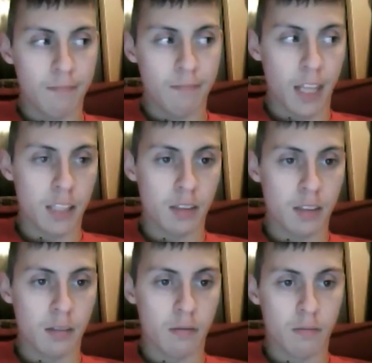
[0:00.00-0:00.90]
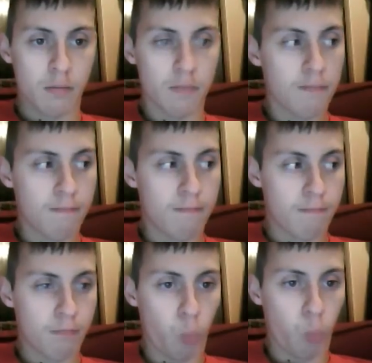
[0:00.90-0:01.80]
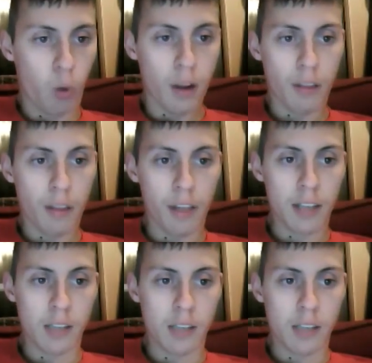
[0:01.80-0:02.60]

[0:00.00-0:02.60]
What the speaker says: That's one of the things